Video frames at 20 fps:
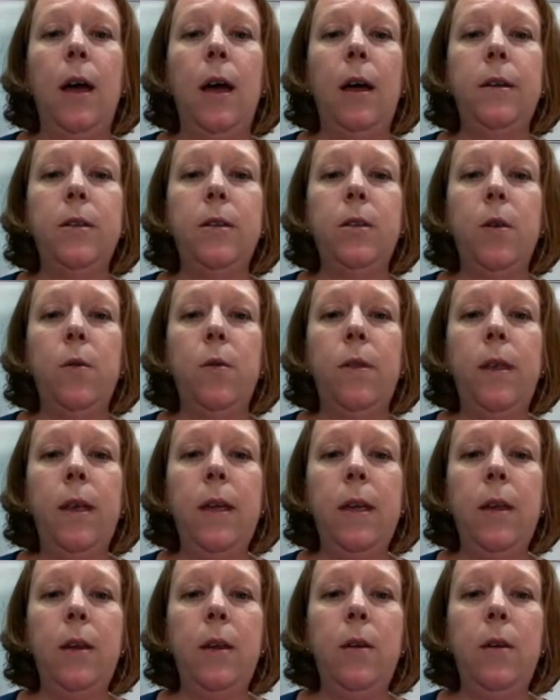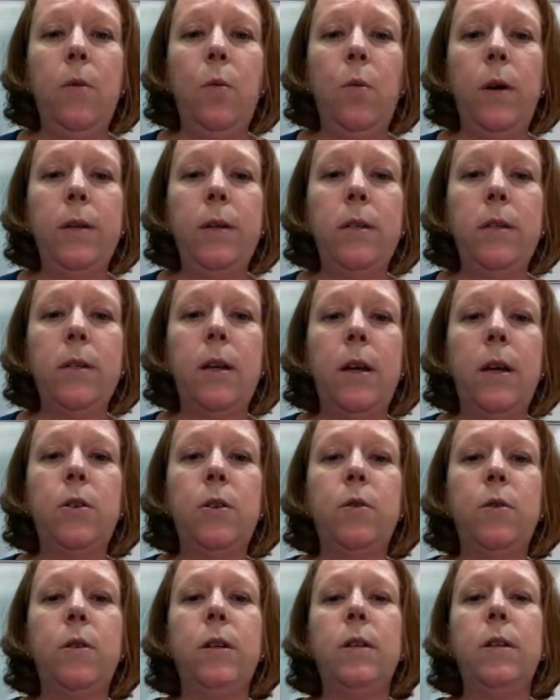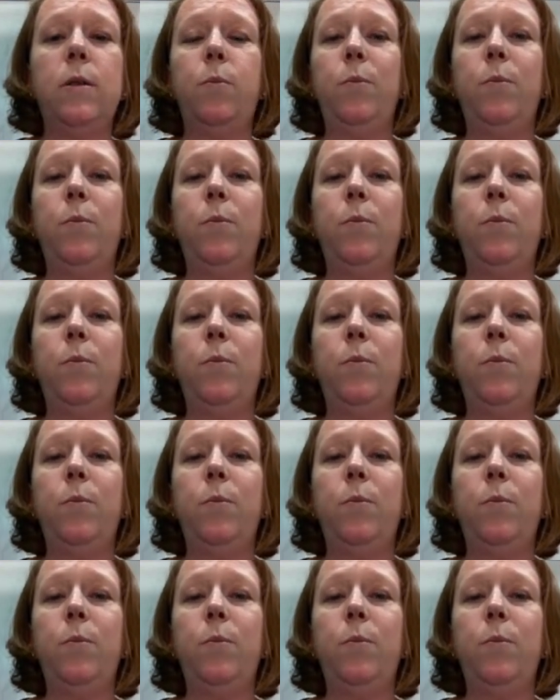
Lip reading: So then once countries